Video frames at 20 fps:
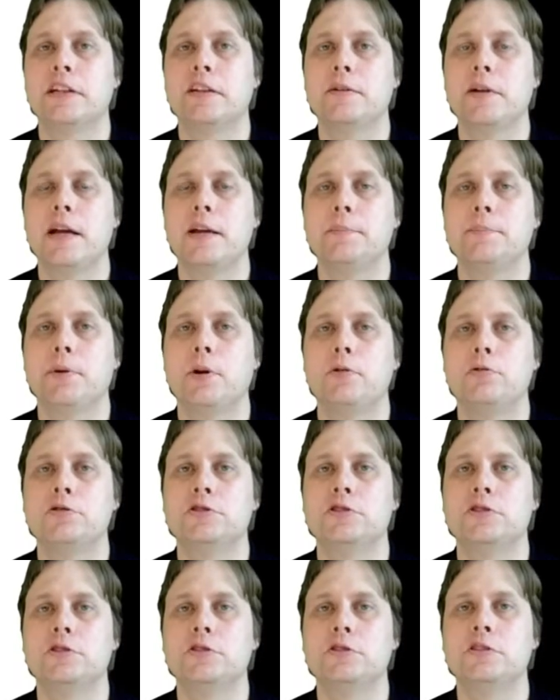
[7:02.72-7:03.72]
and
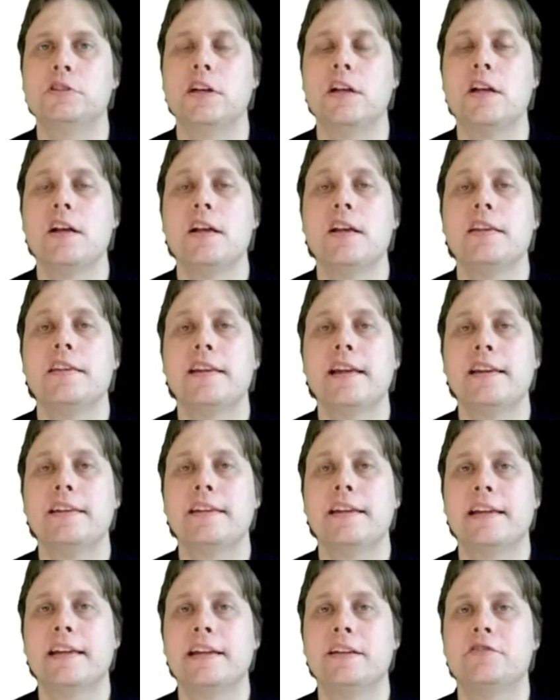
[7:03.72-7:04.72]
posters,
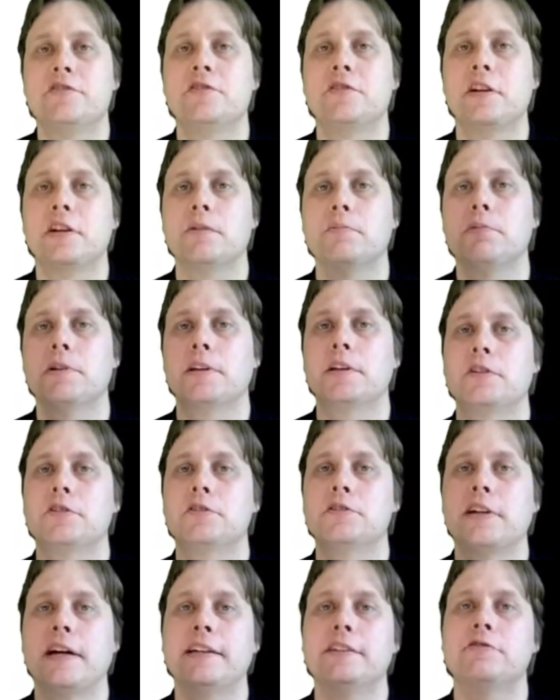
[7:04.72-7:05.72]
then the kids are going to bring
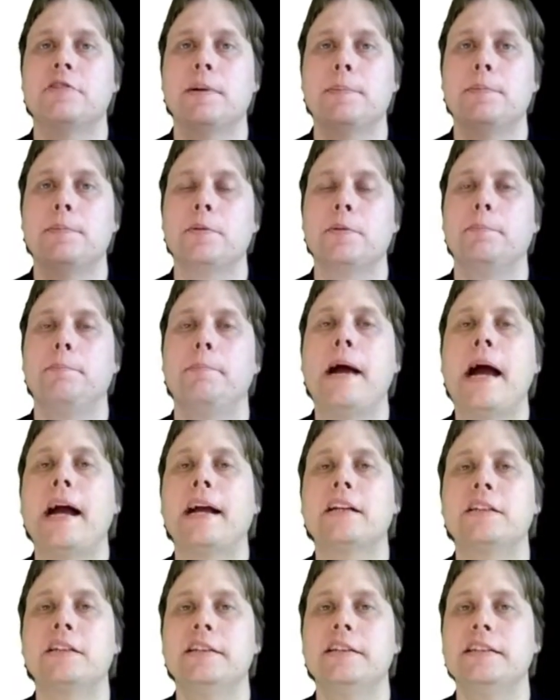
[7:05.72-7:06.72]
their skyscraper
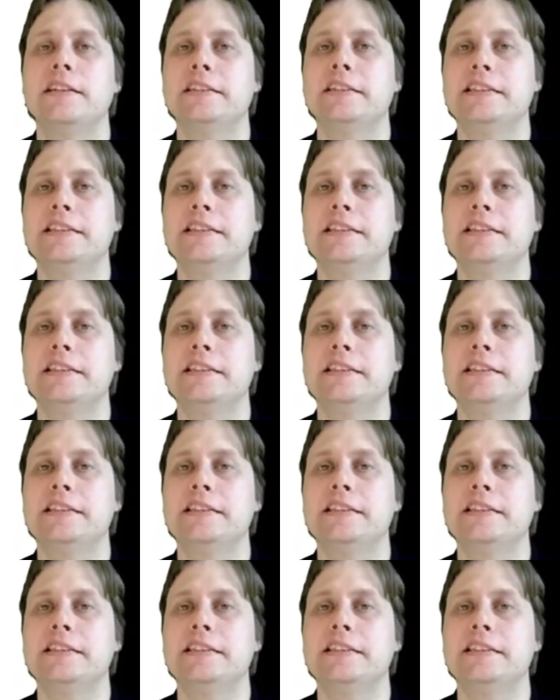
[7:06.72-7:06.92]
back to the